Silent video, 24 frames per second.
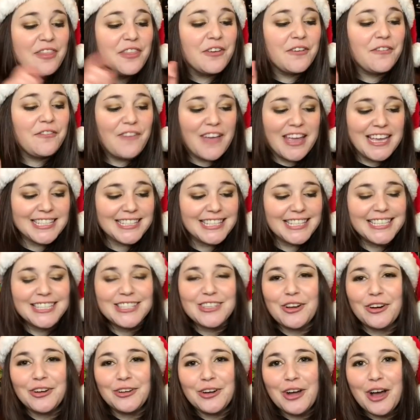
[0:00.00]
The faces
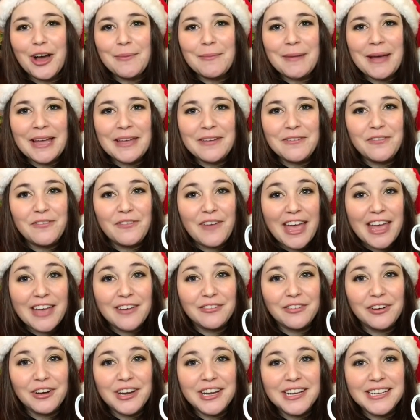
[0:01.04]
are not my
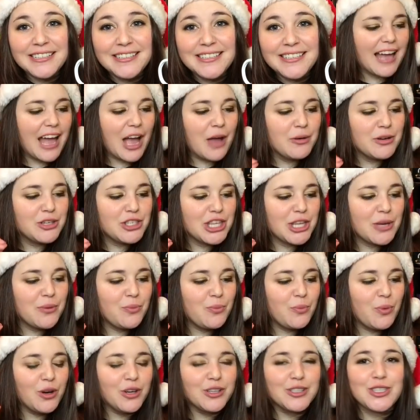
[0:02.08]
favorite. I wish they
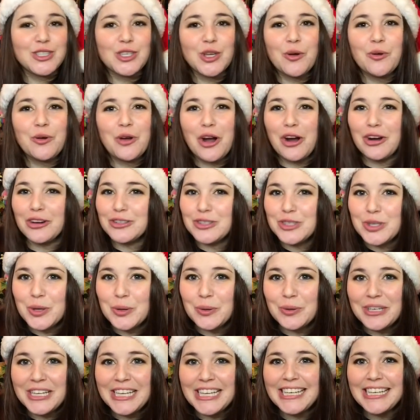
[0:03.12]
weren't so
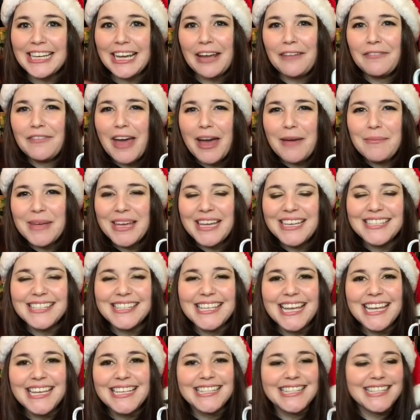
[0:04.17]
cartoony, if that makes
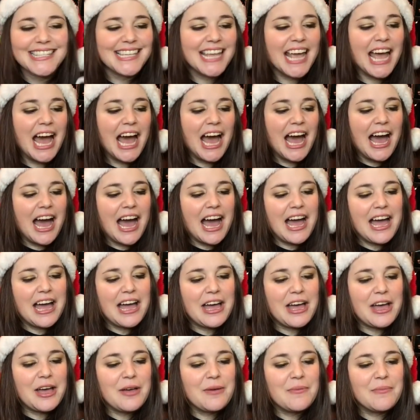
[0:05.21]
sense.
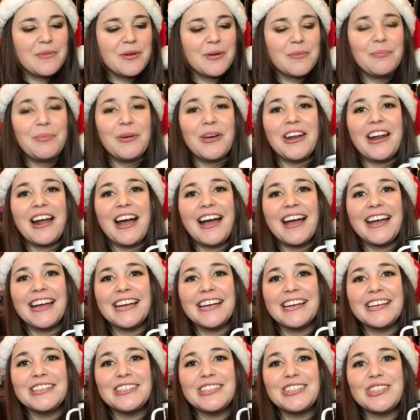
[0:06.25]
But
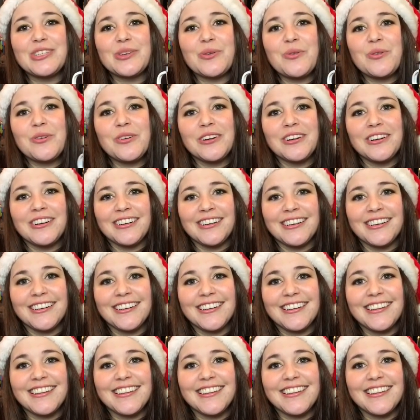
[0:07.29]
I adore